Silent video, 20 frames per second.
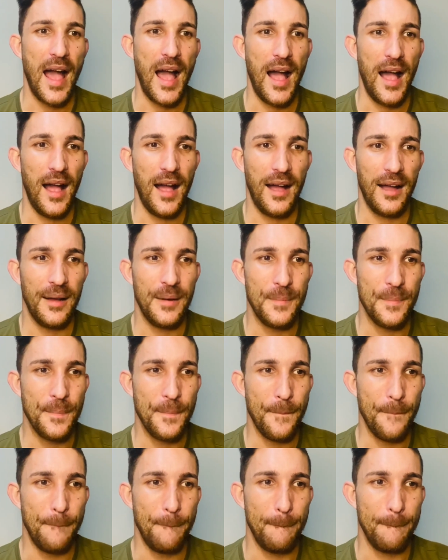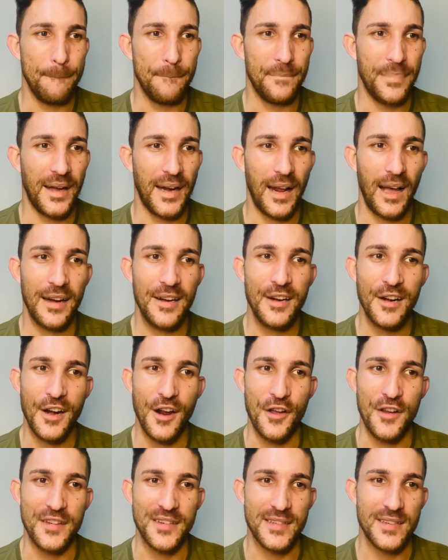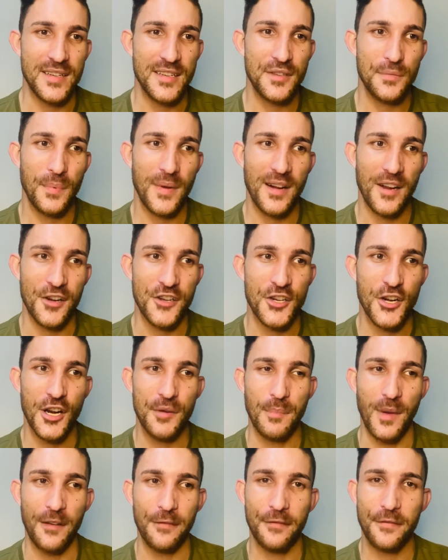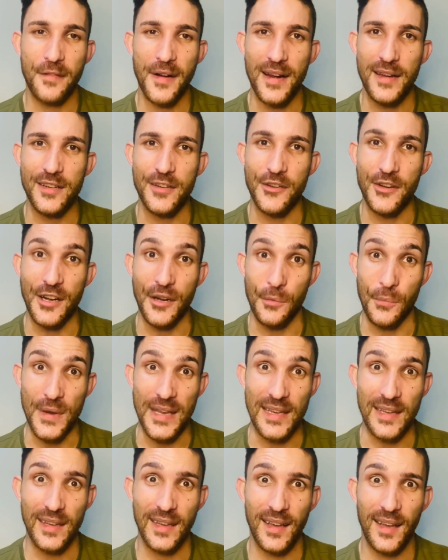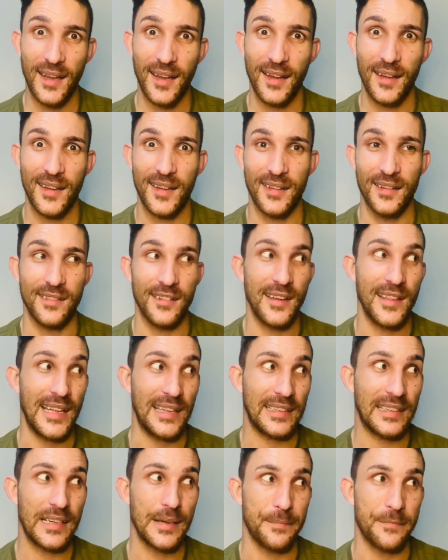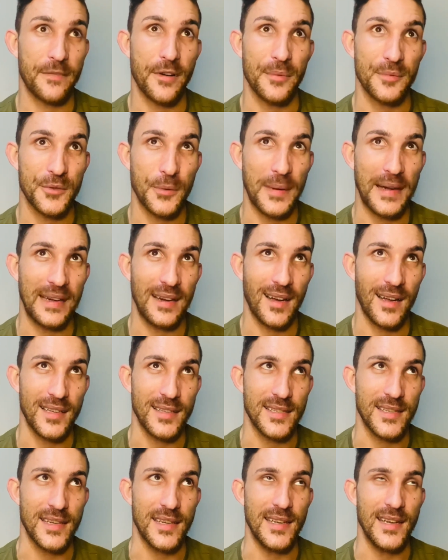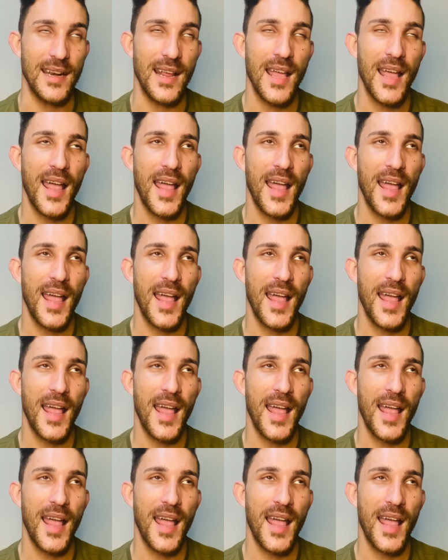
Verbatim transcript: Um, but I don't know, just when I showed my friend during the week, you know, that clip from 2019,